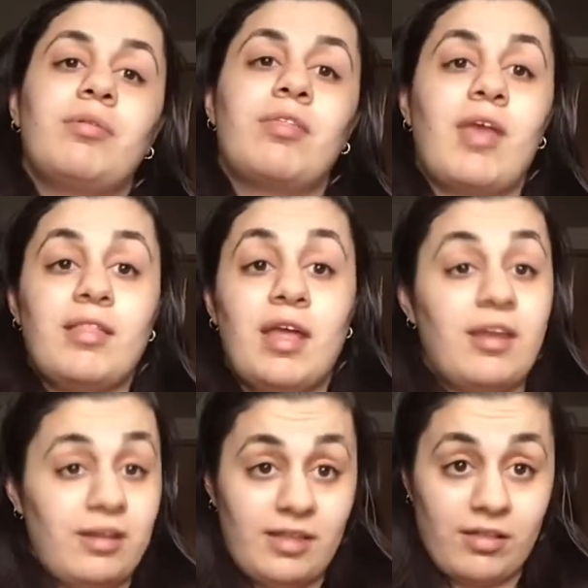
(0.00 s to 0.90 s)
said that
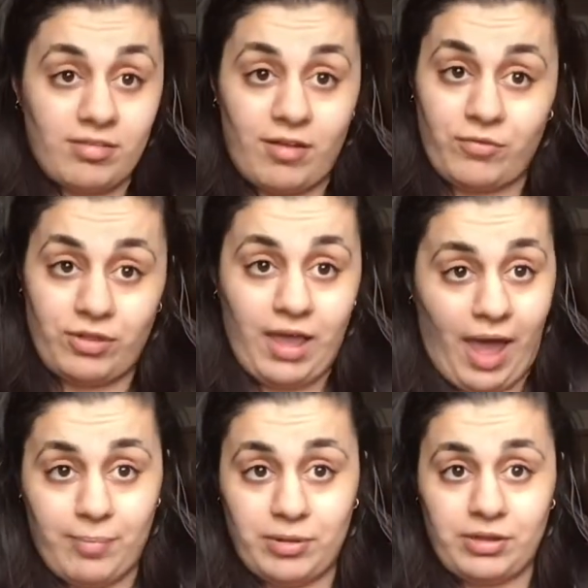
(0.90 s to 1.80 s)
none of that stuff really
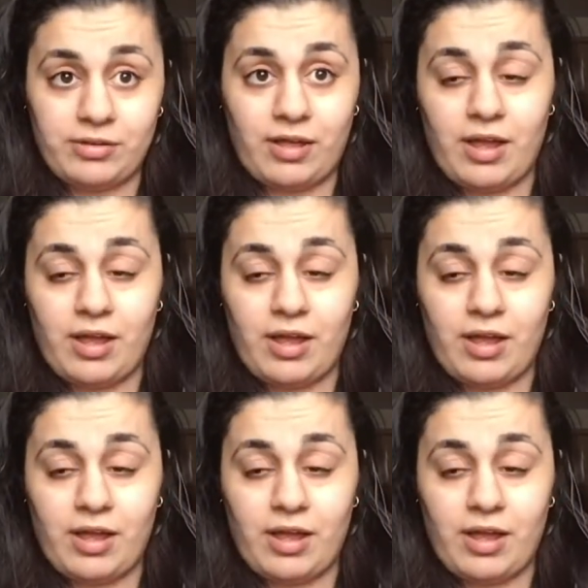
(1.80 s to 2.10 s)
happened.